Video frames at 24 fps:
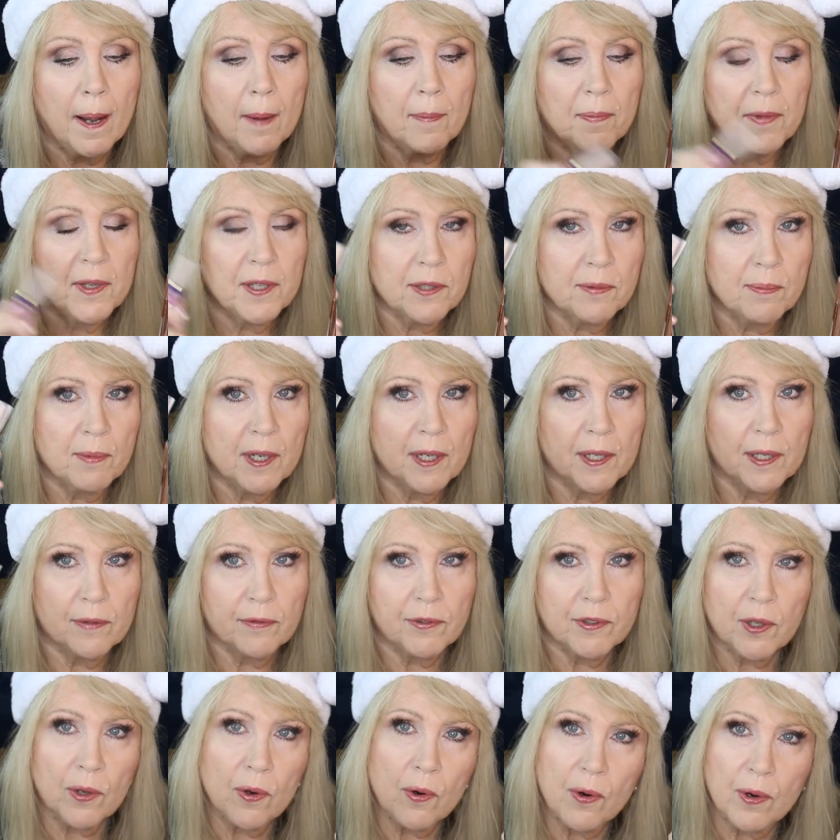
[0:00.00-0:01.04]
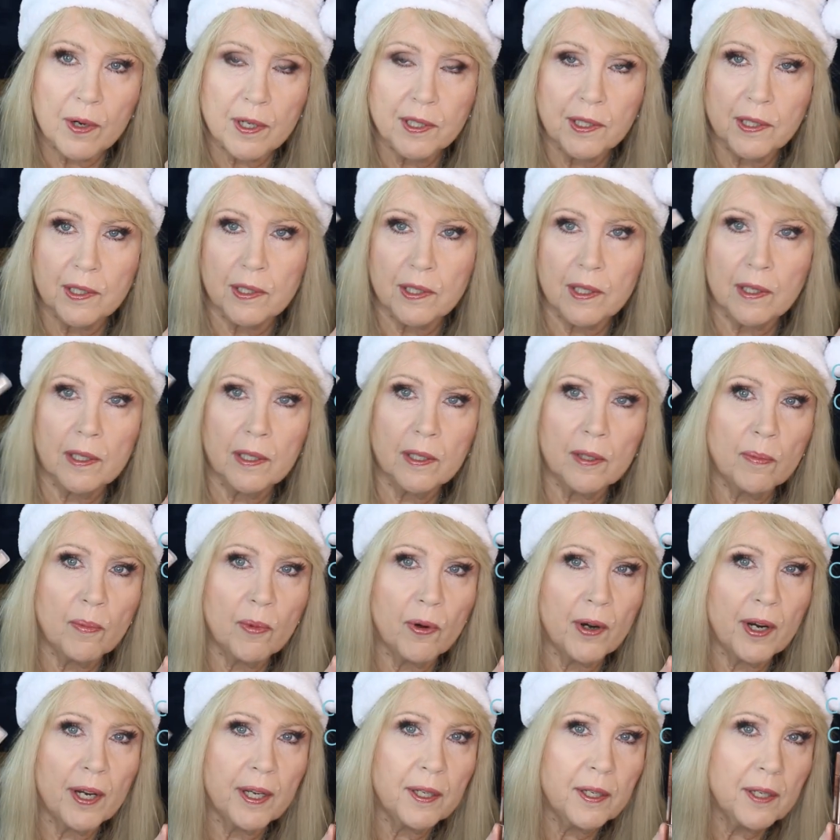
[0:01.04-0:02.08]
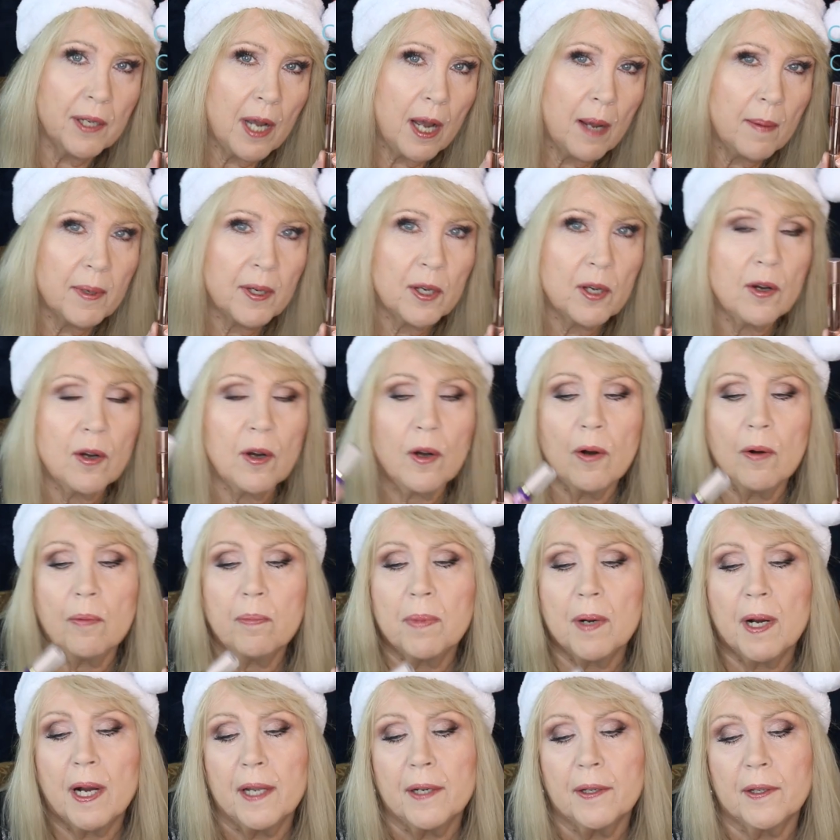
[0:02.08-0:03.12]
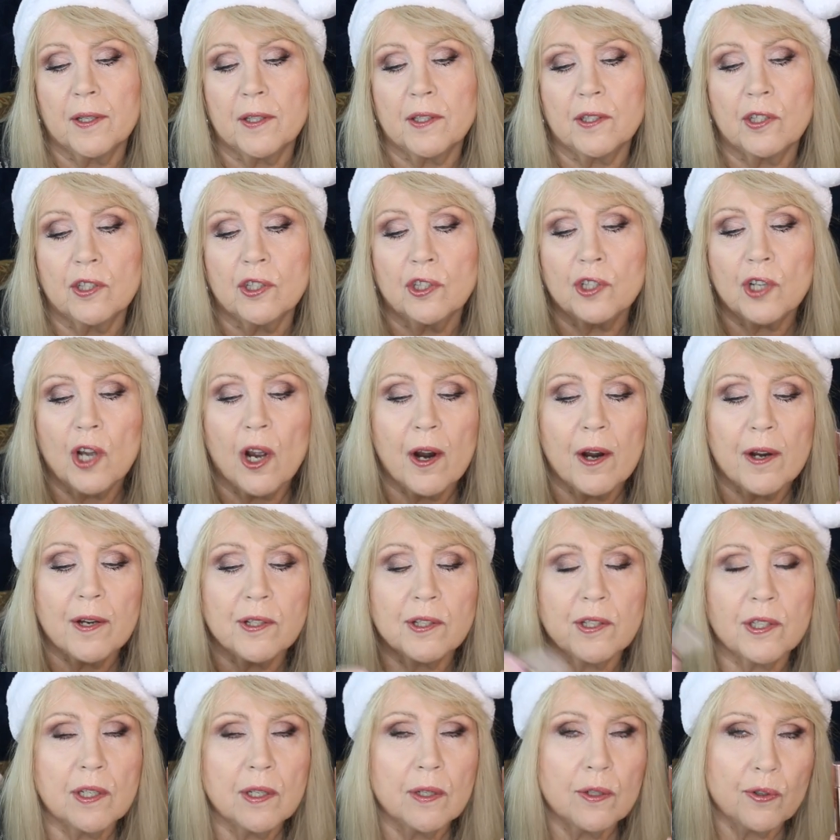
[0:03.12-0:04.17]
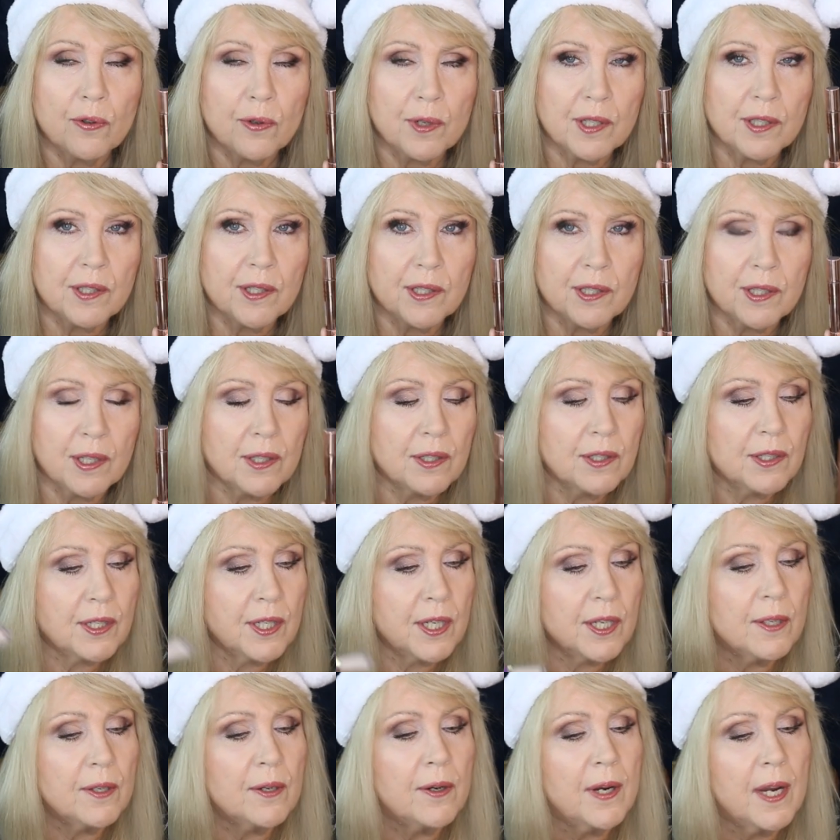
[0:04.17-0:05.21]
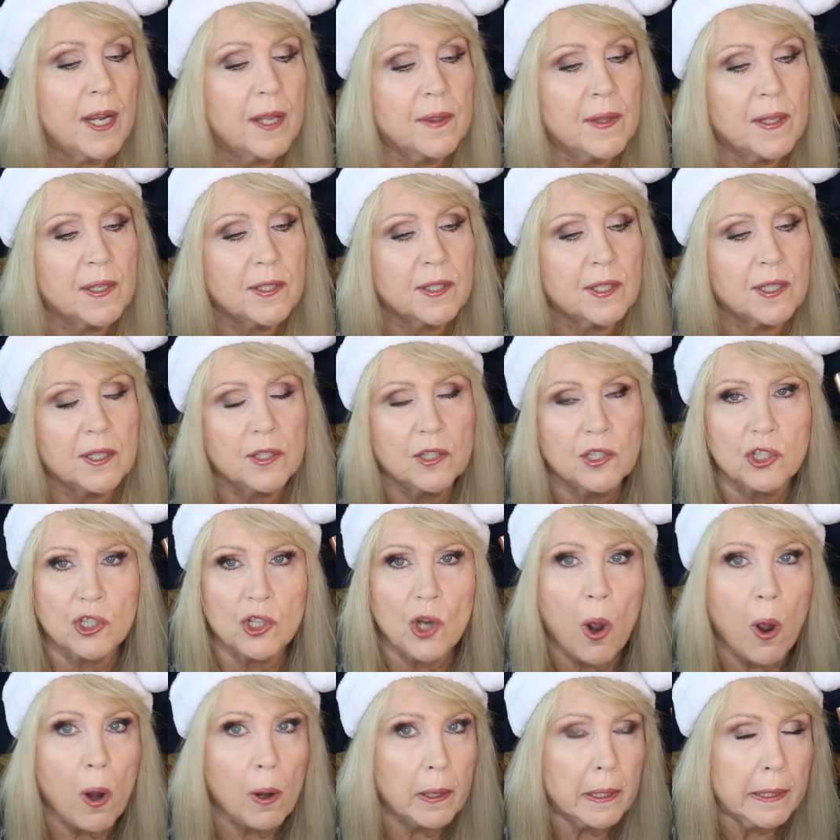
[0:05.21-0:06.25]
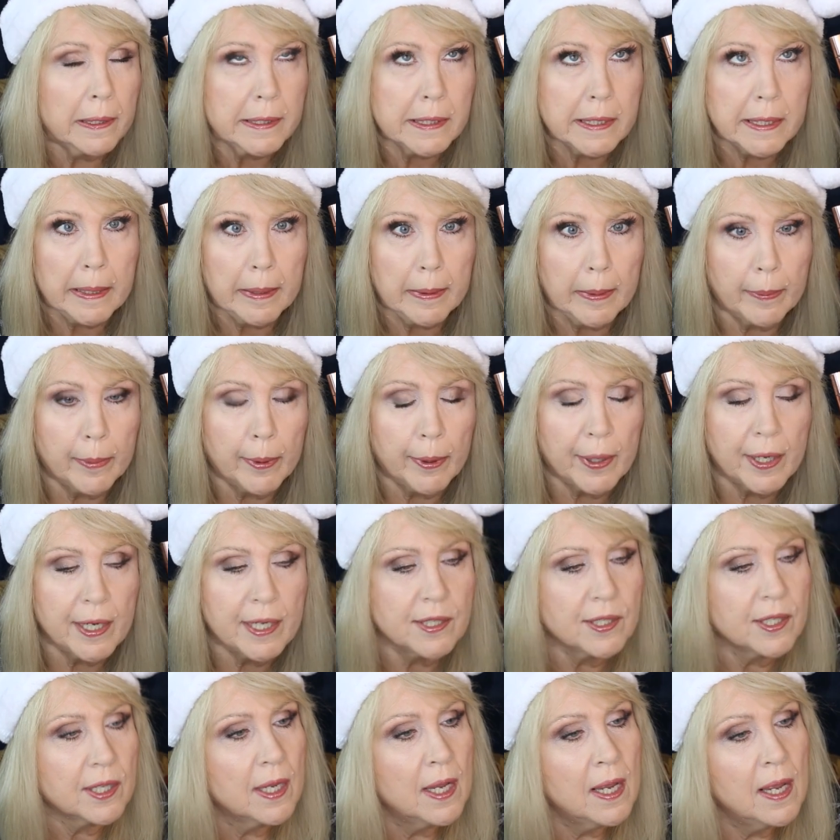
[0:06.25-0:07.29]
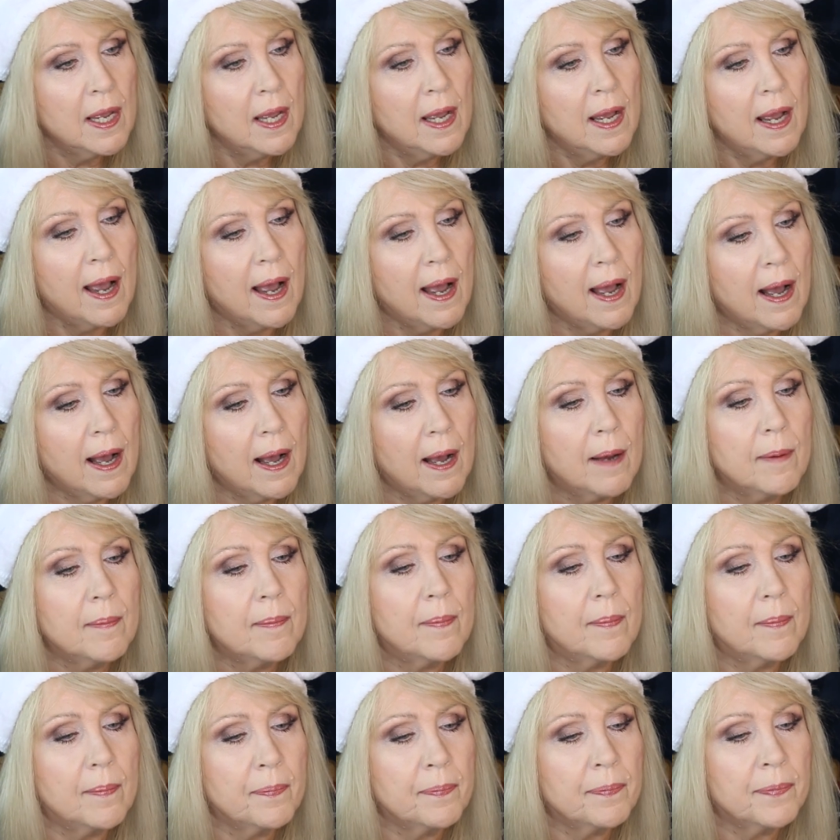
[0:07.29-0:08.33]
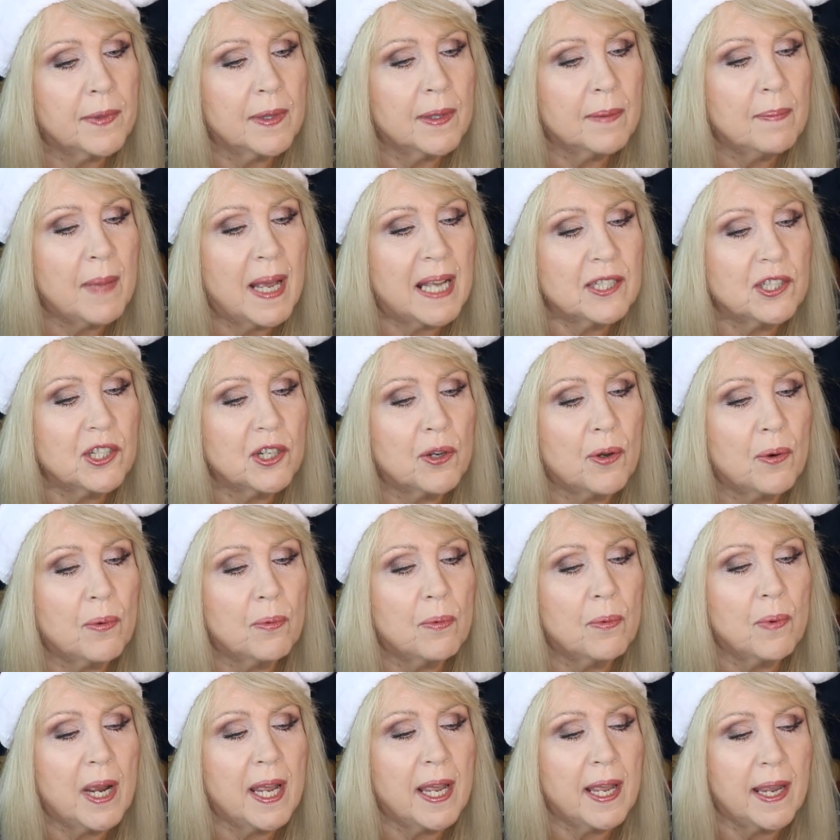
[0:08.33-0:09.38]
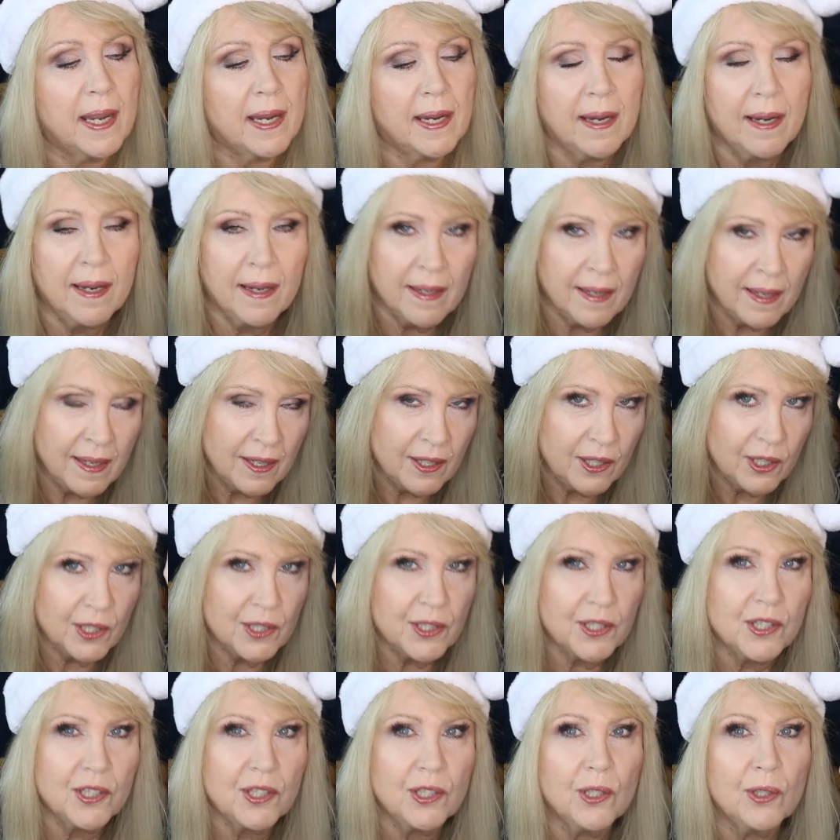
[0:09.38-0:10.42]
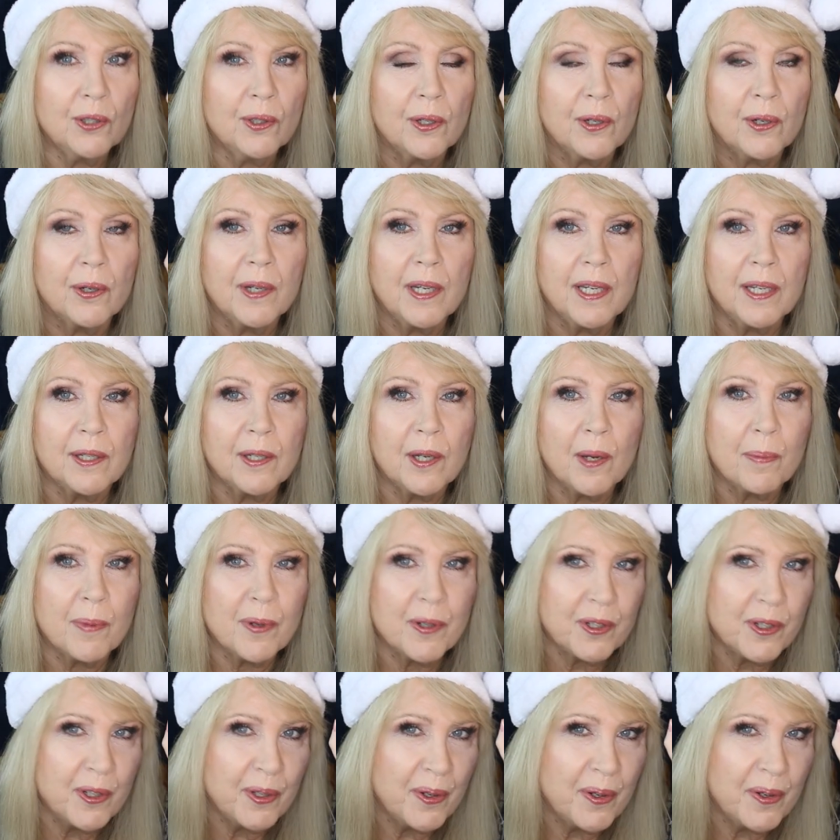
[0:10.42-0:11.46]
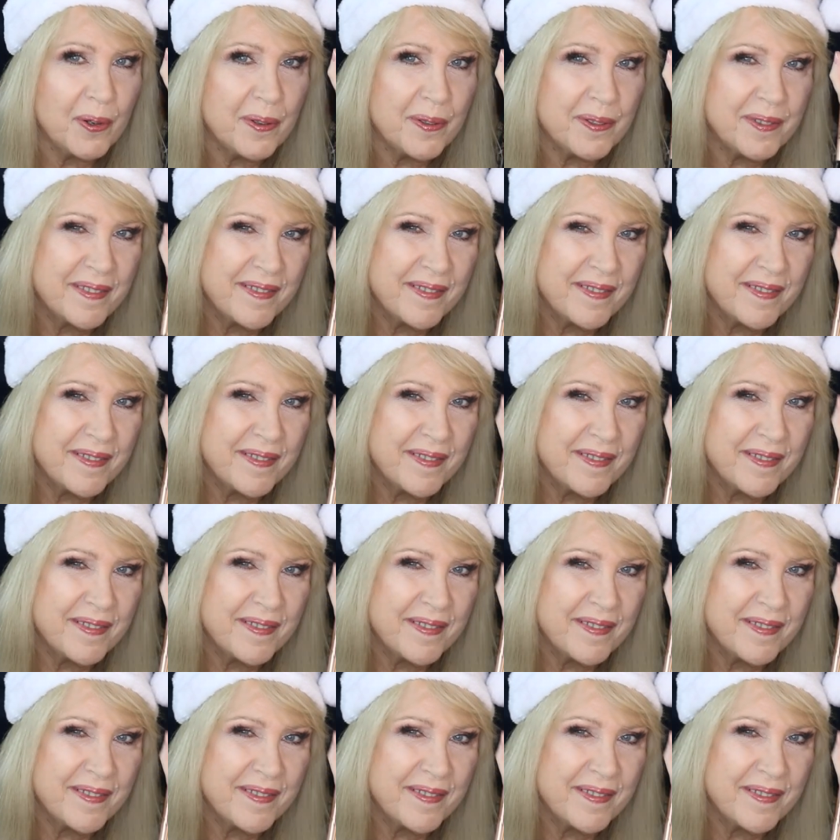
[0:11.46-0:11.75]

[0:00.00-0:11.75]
This one, of course, is a little more economical, but this is Tarte's Creaseless Concealer, and this is Charlotte Tilbury's Magic Away Concealer in No. 2.